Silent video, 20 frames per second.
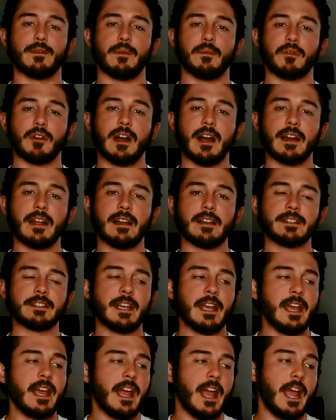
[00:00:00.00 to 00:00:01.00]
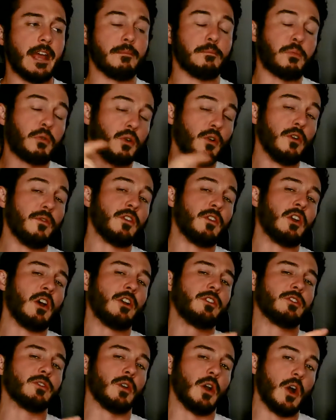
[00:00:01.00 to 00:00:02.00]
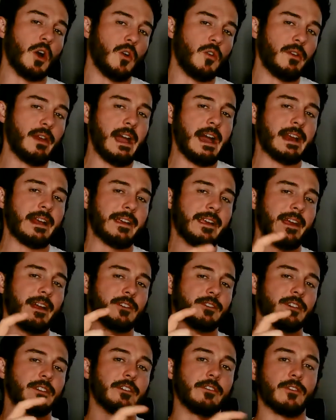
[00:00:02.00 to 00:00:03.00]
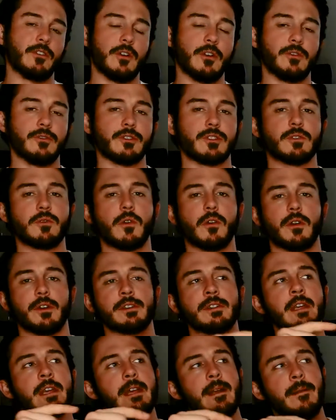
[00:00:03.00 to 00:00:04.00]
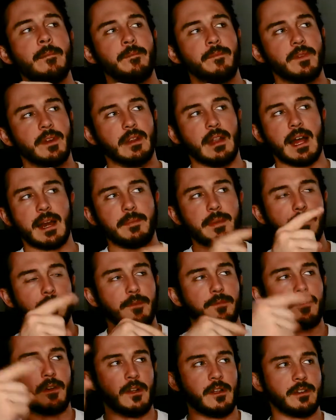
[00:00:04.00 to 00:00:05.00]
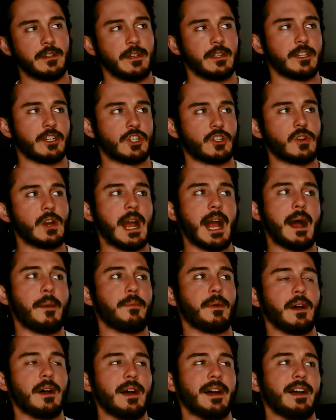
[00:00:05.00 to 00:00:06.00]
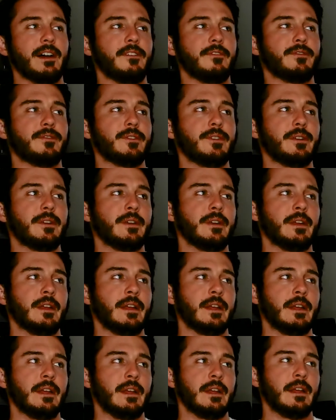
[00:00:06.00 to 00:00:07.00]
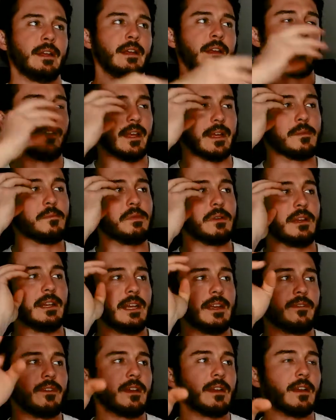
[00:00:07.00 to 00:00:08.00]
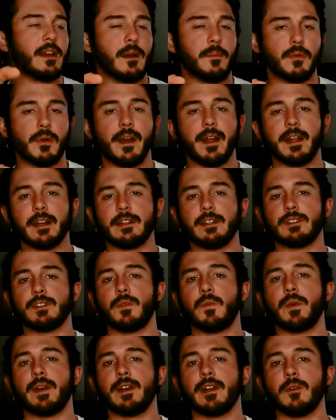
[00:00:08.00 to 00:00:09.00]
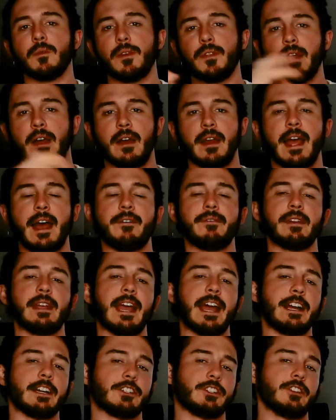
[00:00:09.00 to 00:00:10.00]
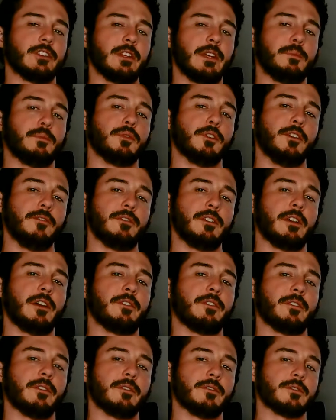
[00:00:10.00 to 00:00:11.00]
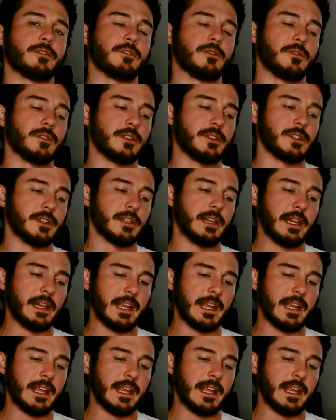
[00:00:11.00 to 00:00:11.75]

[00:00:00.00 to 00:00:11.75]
products and proven on your own ad accounts and in your own stores. A lot of people fall into this trap of like believing a product is a winner without having actually proved it on their own stores, and then